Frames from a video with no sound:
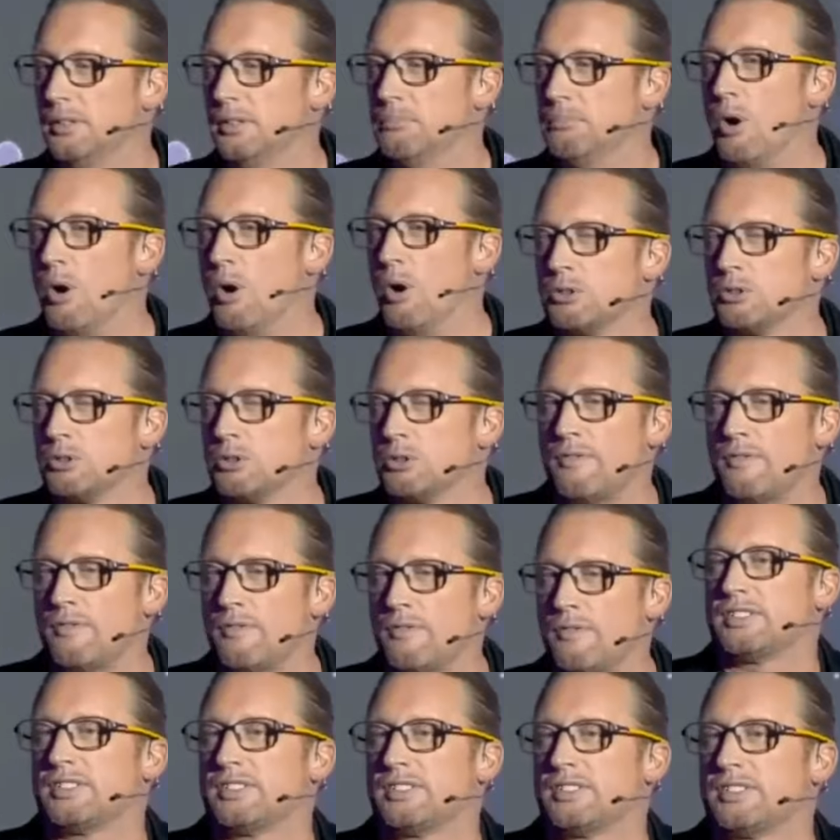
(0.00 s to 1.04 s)
Most of
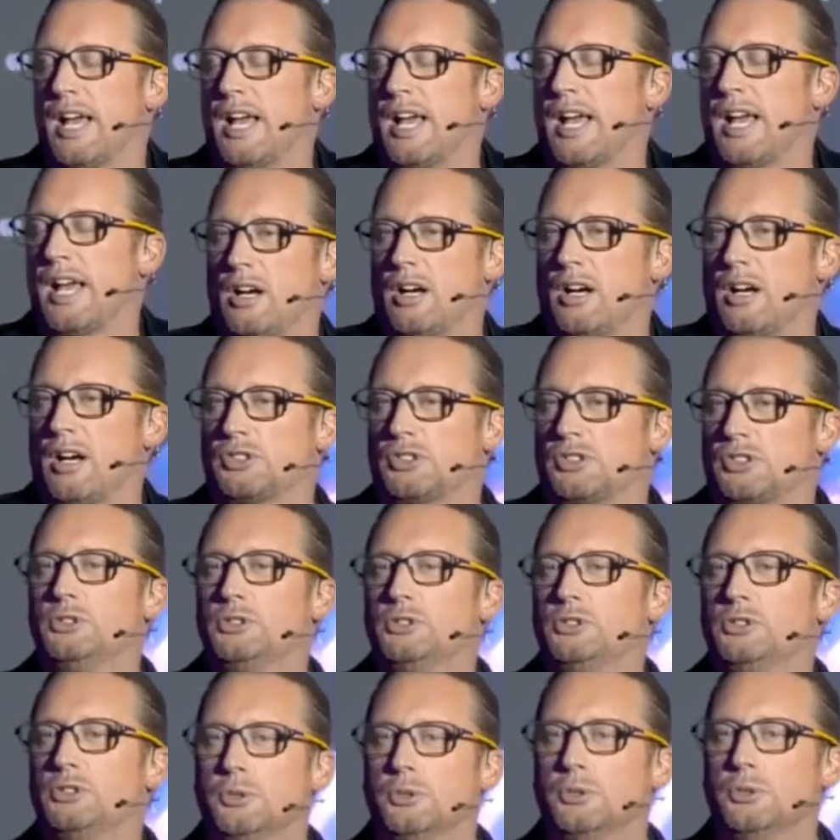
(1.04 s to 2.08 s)
us are so
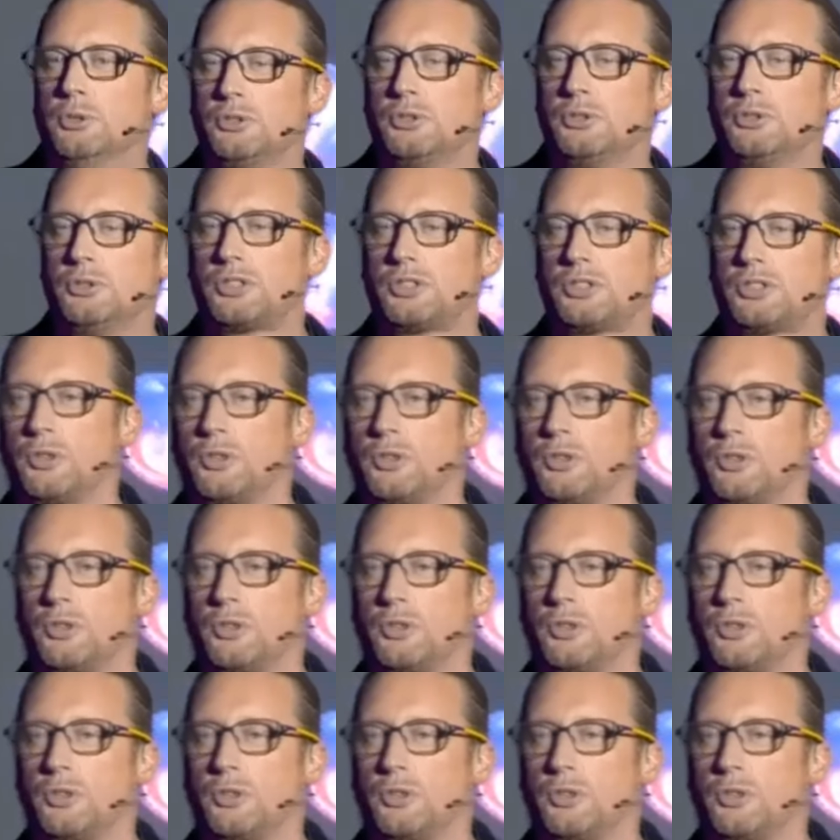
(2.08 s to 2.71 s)
used to